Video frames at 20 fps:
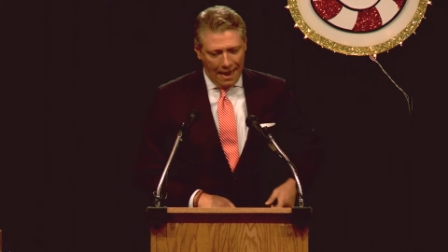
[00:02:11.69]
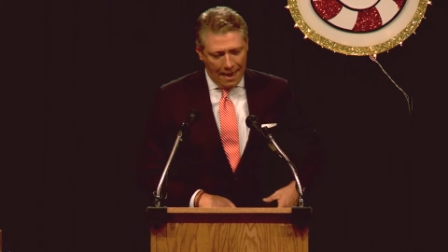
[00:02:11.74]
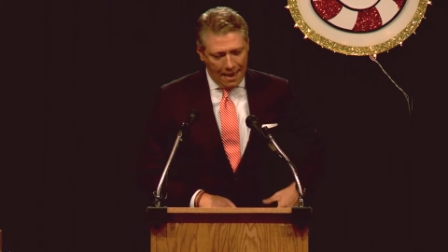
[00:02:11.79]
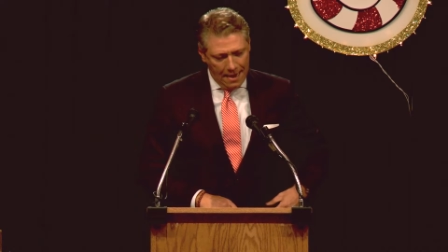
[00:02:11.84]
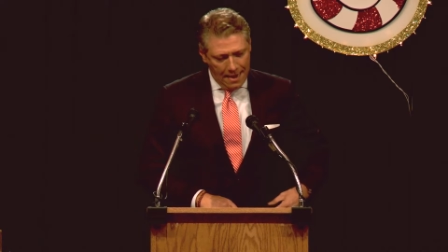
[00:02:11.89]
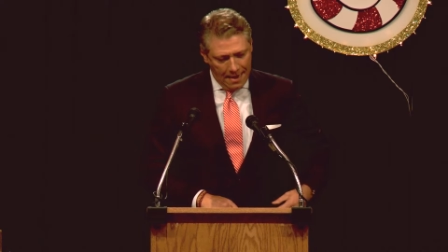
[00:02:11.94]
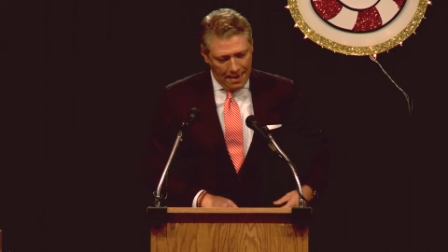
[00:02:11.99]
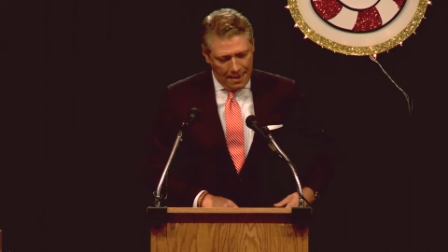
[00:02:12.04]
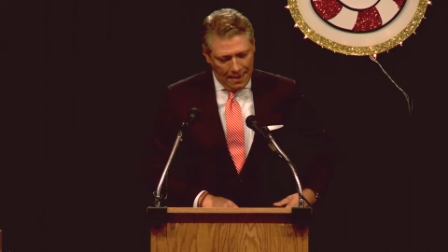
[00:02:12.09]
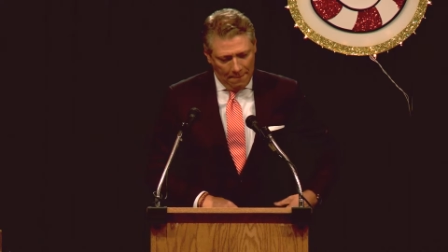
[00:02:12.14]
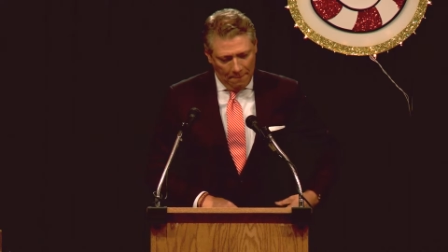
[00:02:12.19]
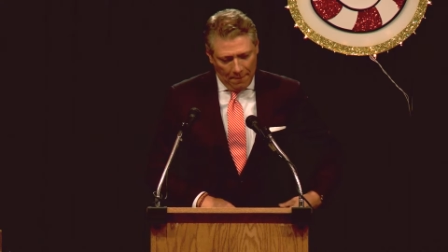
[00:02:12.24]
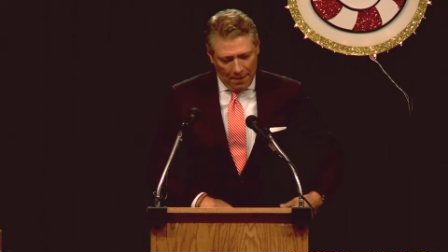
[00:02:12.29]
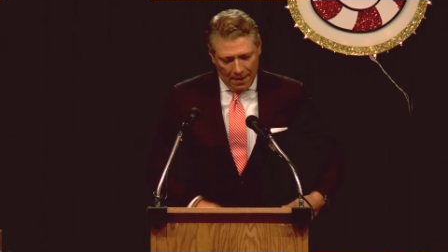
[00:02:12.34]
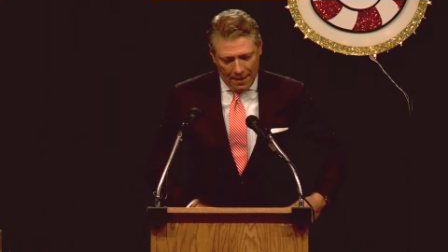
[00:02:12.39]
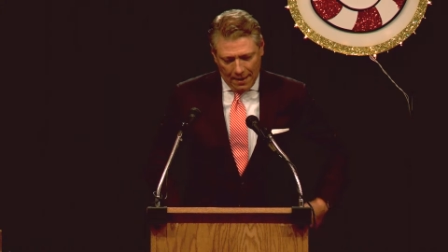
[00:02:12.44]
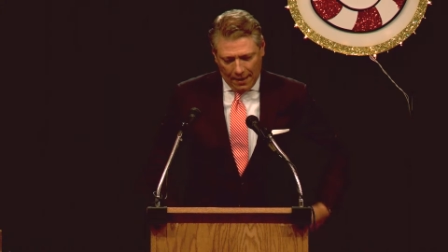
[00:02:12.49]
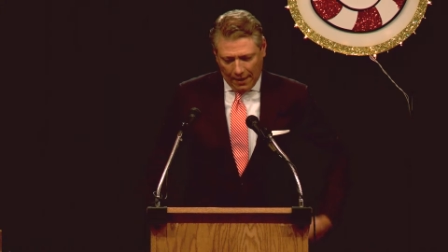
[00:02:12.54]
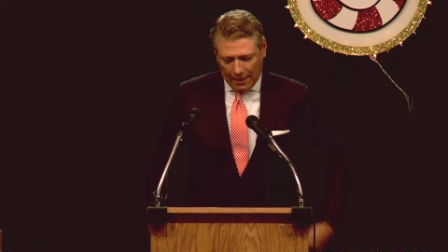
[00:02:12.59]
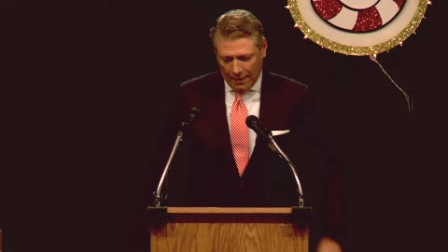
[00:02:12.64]
I am
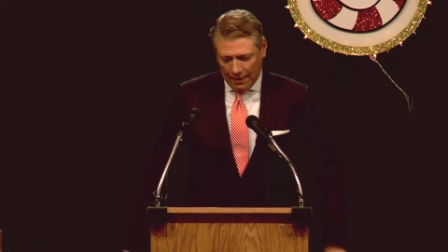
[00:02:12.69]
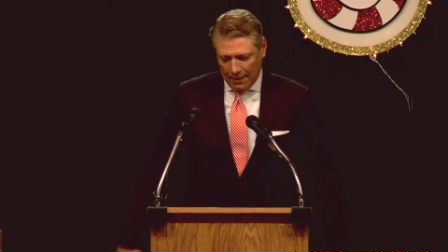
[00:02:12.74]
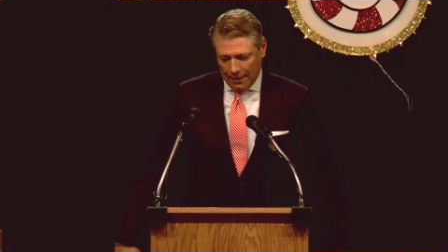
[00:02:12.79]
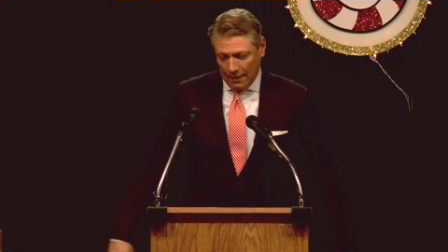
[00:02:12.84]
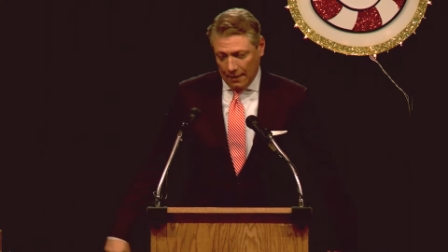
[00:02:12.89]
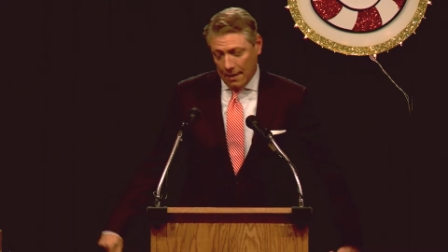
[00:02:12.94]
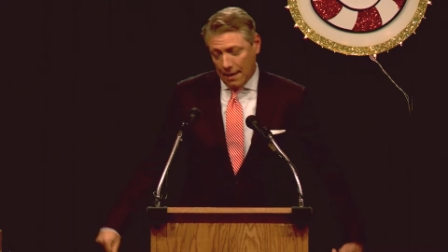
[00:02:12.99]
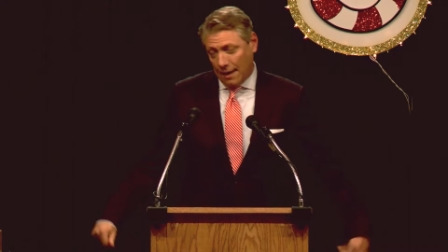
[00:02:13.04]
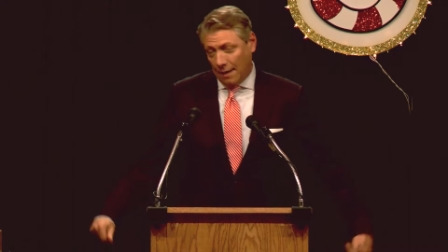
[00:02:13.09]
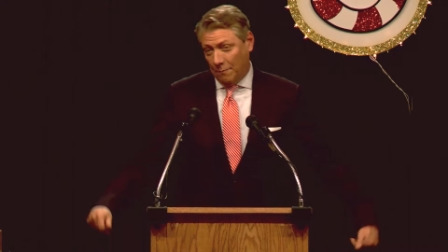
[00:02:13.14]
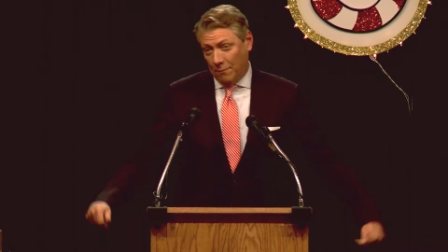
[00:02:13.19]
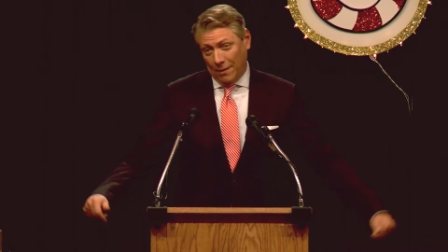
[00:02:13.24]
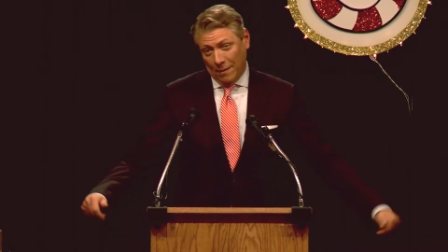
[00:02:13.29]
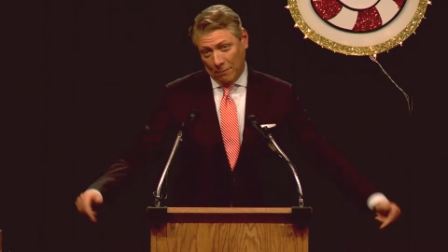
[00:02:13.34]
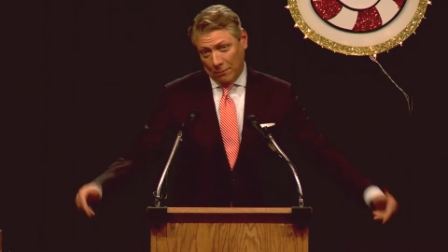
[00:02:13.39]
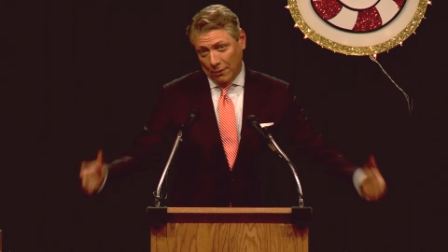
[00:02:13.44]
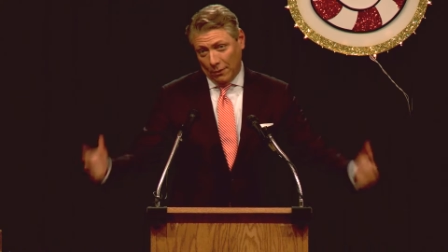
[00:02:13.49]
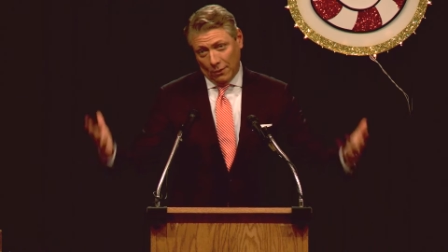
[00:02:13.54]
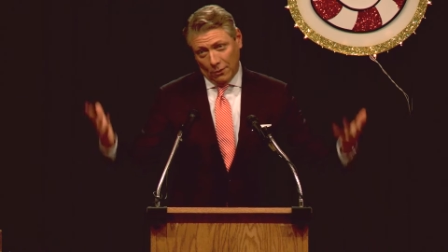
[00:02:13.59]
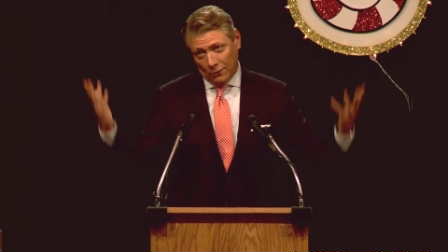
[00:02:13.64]
like a lot of
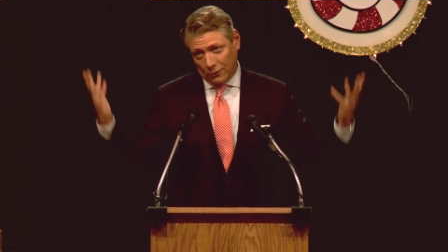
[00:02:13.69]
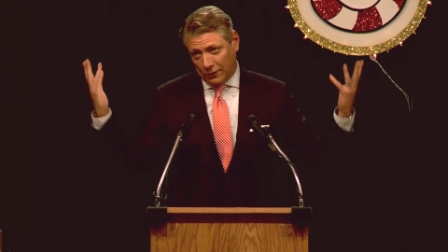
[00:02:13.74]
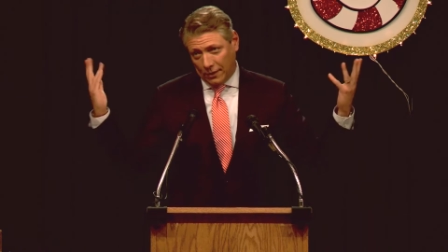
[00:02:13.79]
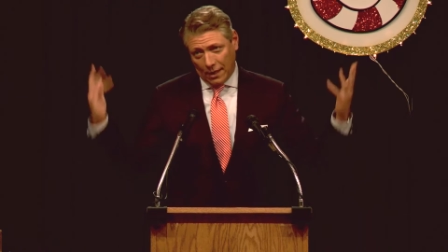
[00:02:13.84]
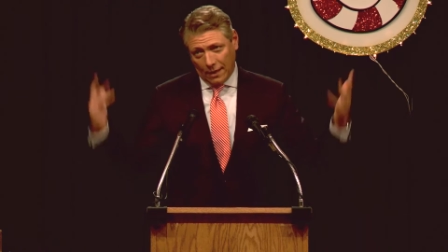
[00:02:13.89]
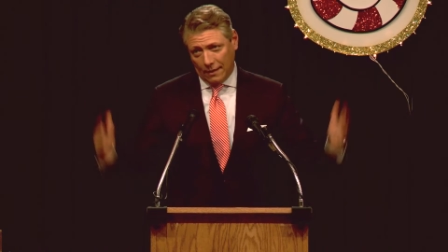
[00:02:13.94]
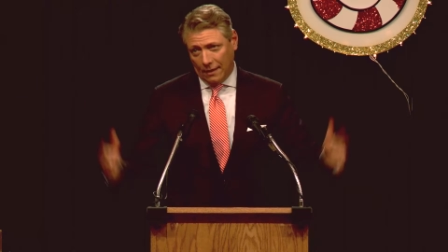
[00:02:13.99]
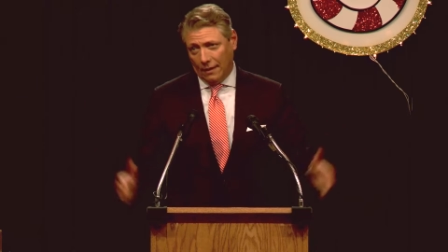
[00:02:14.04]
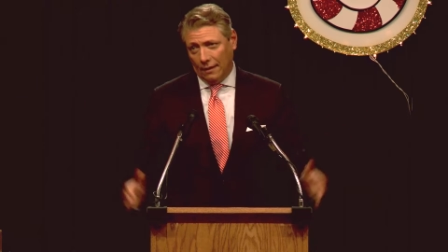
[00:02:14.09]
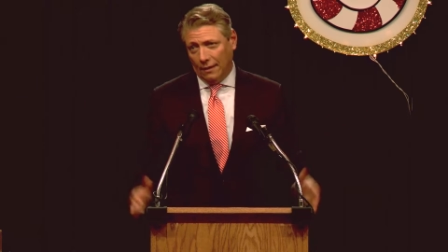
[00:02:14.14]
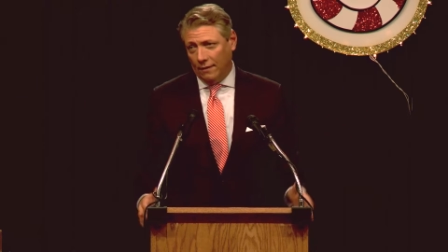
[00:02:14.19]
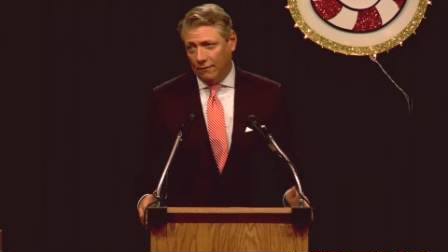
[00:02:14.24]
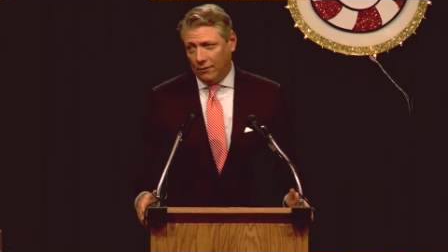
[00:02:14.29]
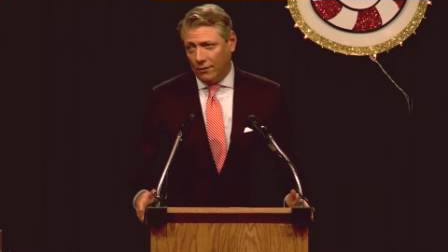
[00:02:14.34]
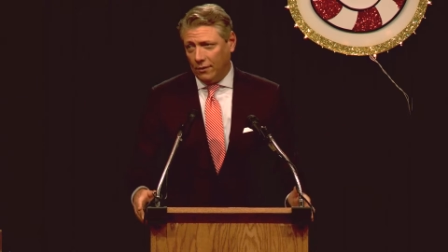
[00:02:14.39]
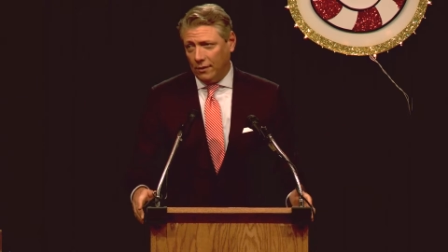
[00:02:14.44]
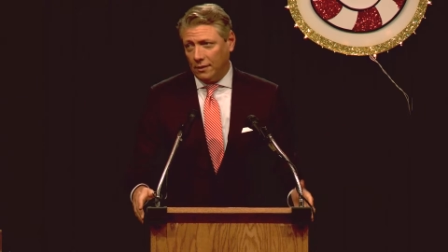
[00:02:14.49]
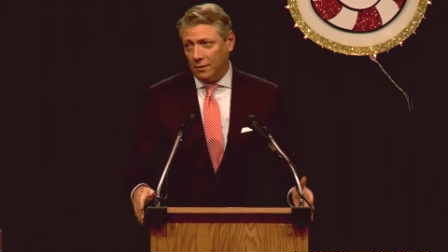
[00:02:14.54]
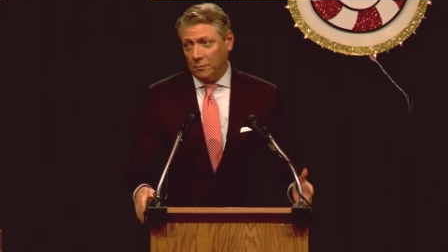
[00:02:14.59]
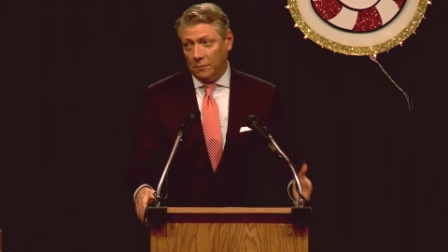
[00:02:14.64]
people who say they love
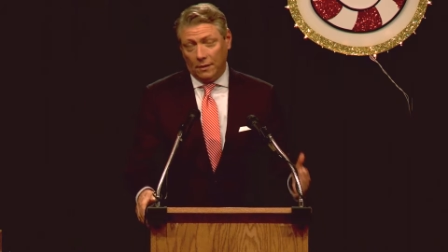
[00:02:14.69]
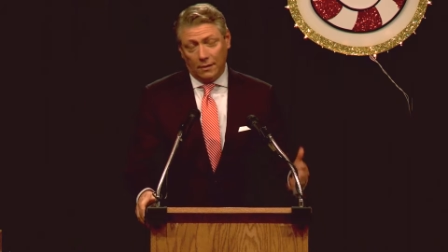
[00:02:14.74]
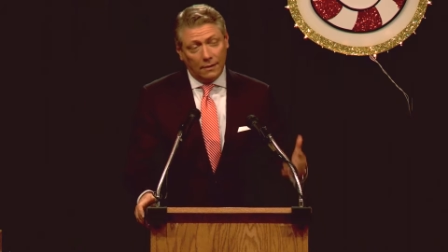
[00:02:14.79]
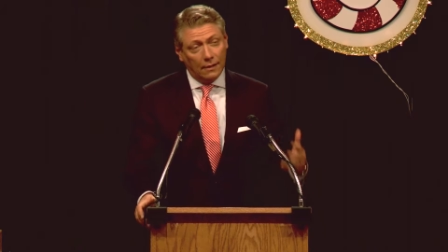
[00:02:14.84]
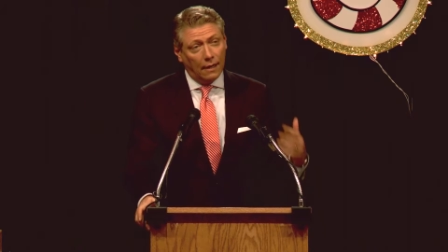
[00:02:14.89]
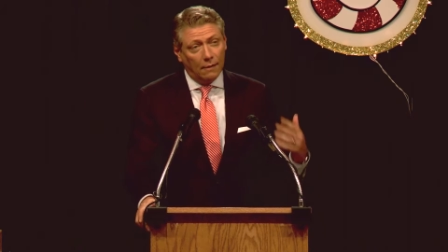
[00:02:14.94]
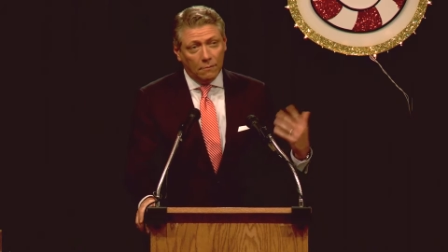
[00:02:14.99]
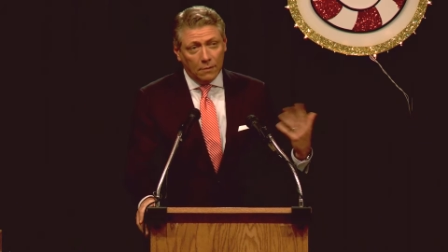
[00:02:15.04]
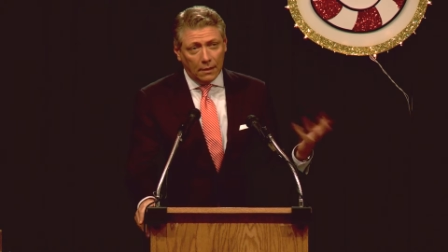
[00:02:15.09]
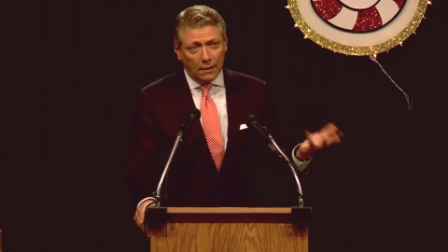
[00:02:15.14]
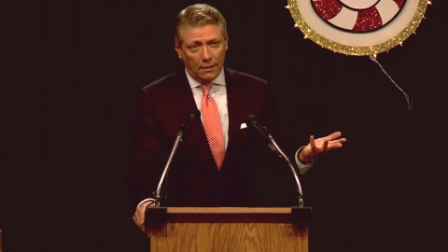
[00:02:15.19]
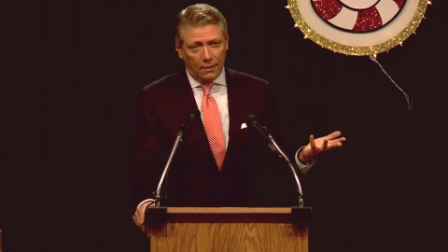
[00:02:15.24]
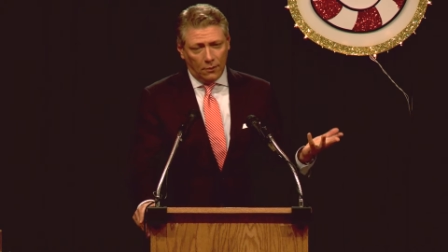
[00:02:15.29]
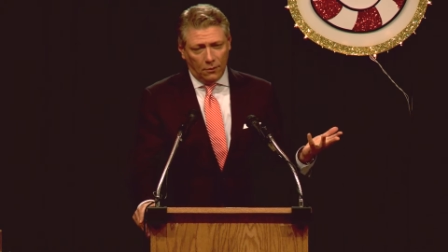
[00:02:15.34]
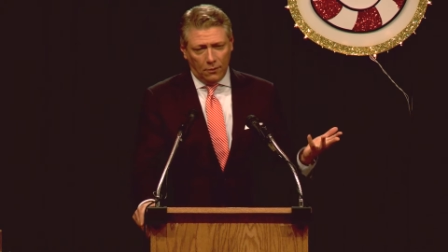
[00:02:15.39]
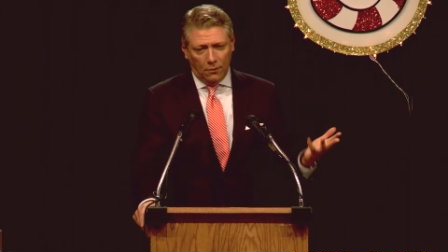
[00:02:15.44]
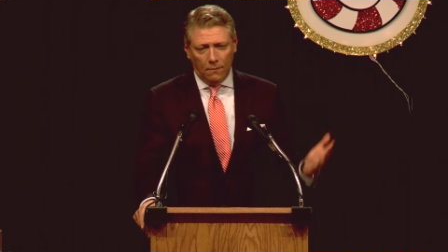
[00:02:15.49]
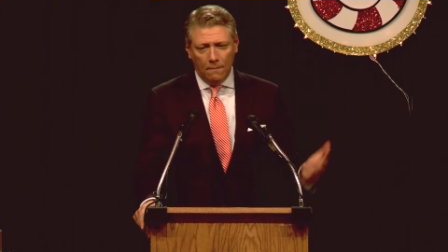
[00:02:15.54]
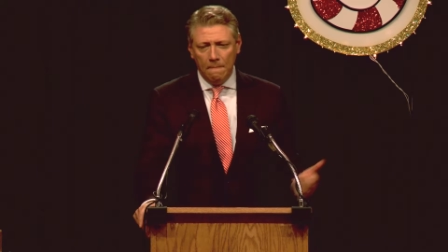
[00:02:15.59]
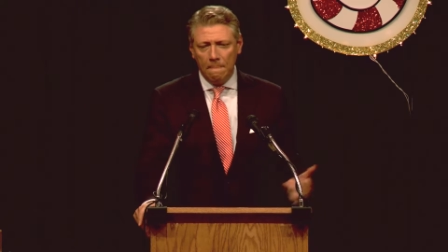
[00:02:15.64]
Christmas. I really
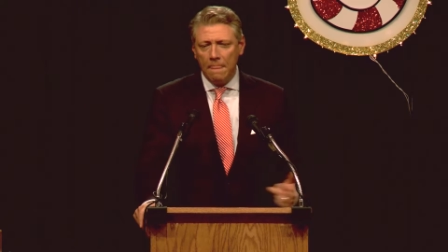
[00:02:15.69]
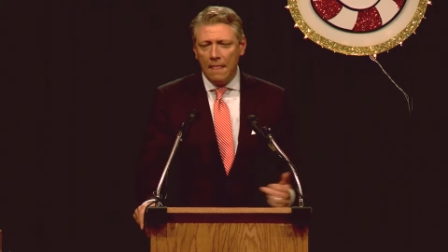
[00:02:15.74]
do.